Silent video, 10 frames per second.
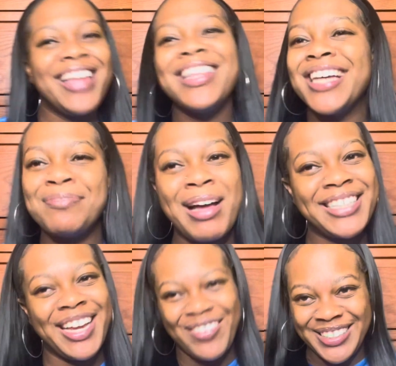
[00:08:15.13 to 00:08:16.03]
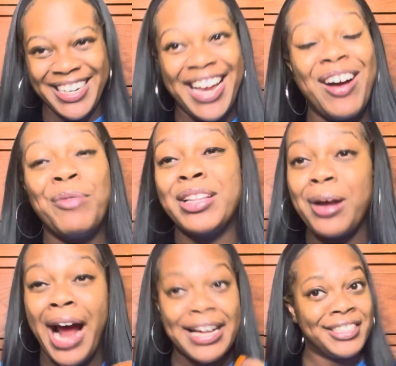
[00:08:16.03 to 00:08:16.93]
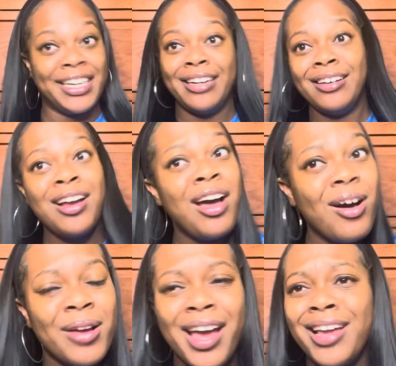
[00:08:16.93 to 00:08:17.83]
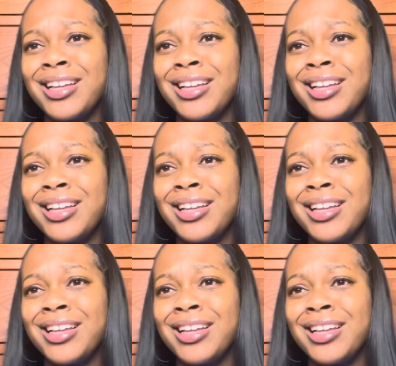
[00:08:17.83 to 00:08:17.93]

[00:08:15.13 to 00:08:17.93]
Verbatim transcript: That's my take on today with hygiene, okay?